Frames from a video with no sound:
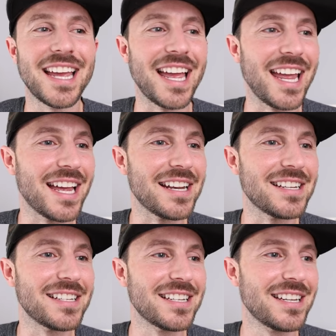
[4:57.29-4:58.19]

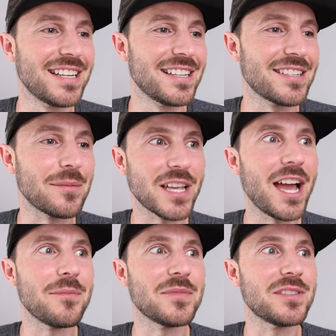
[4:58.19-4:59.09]
And
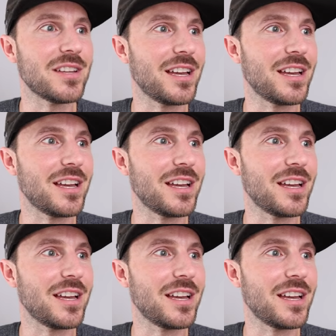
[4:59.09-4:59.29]
sometimes